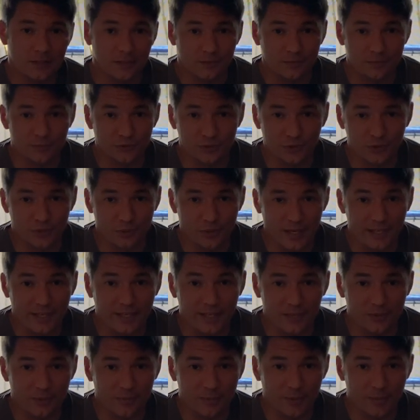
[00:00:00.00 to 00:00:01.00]
shoot, I
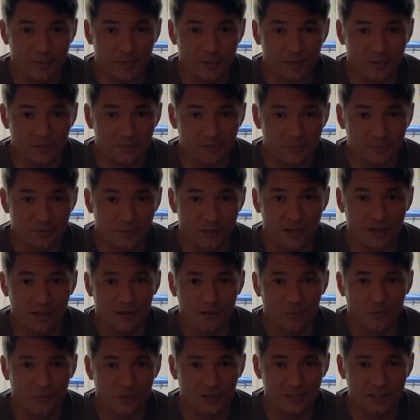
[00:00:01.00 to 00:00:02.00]
can't remember
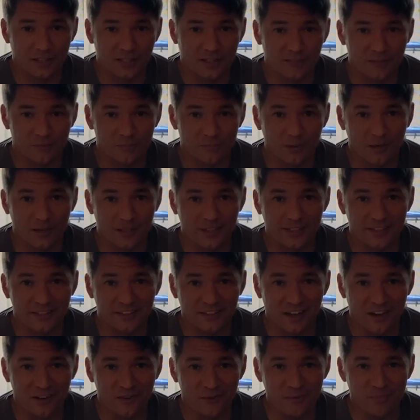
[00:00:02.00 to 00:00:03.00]
what level parking
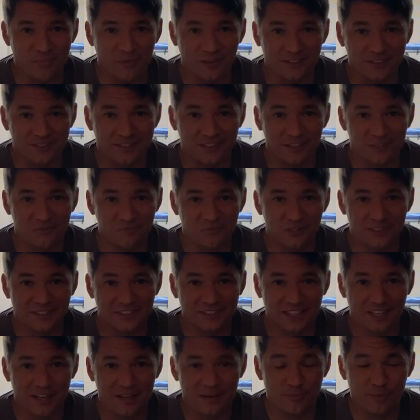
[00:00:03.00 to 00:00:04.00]
lot we parked on one
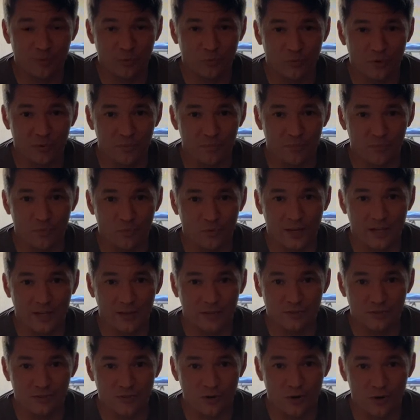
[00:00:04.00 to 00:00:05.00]
time or where, what I
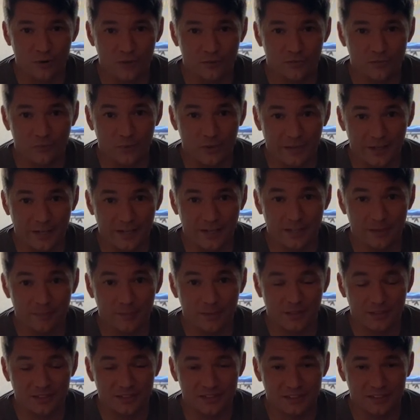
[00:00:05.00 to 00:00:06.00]
drove one day
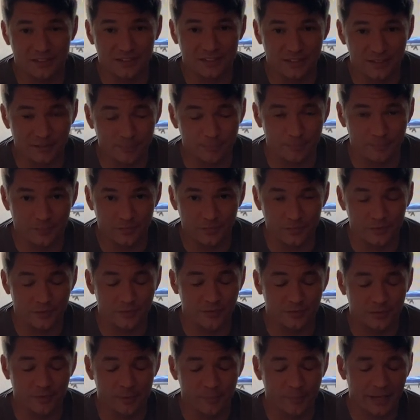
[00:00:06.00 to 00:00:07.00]
because of the,
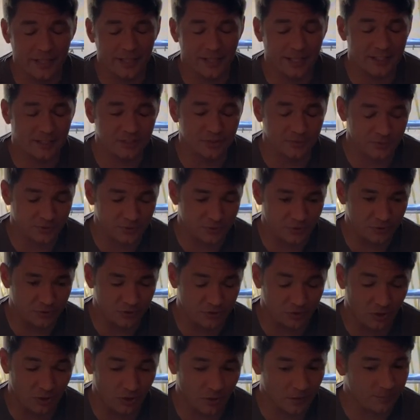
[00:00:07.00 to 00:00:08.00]
the medication was so
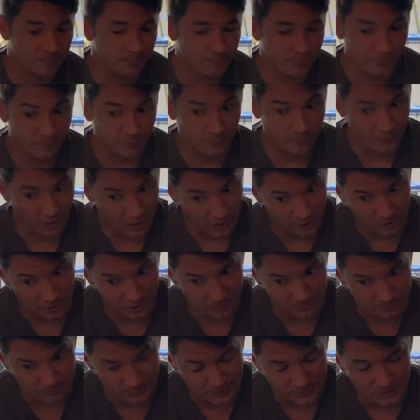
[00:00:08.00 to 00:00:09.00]
strong. Not good.
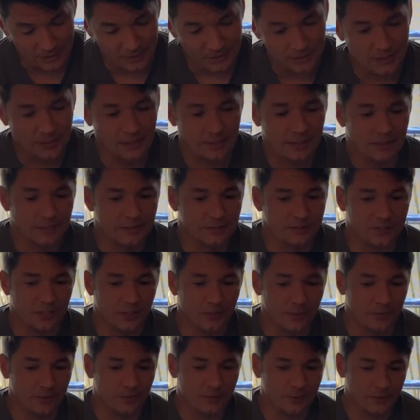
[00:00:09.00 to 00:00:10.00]

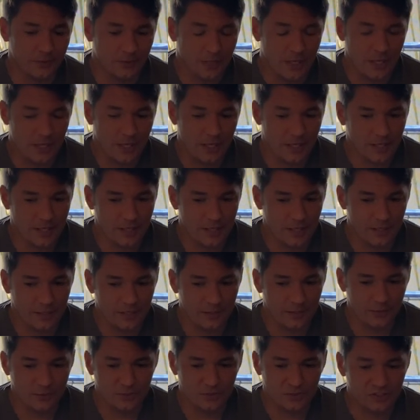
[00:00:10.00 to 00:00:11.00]
So
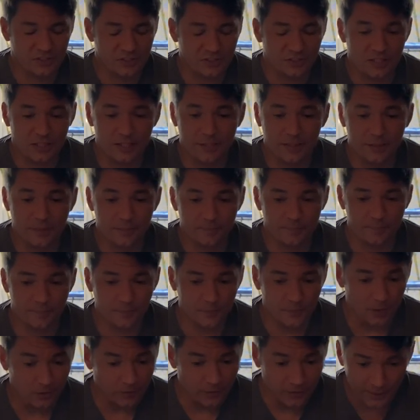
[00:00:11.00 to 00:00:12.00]
he was just like,
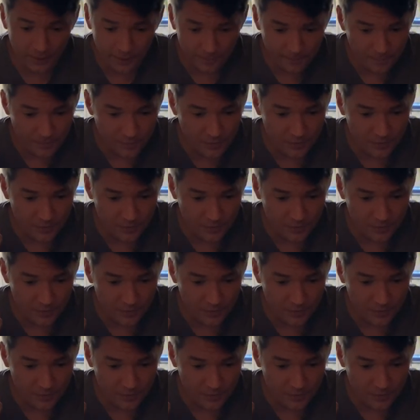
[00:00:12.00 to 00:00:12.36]
okay,